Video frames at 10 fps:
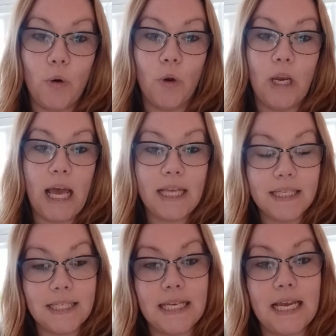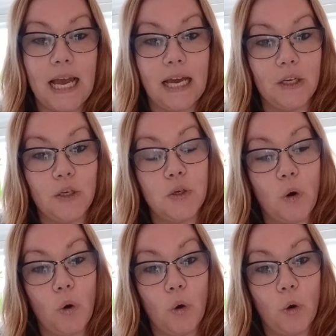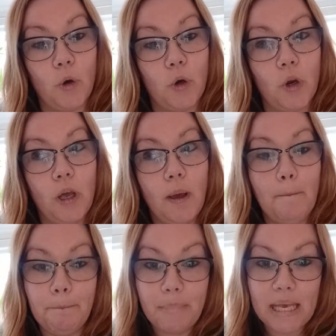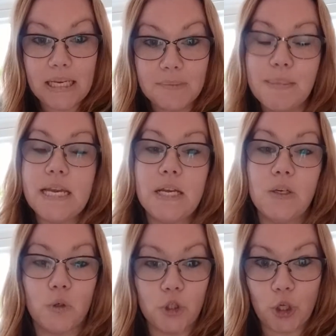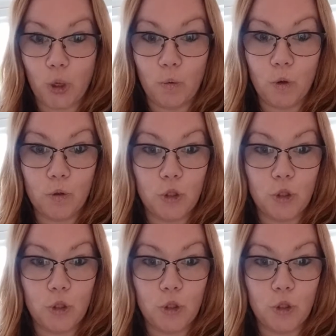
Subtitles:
on Etsy and on mademe.co.uk.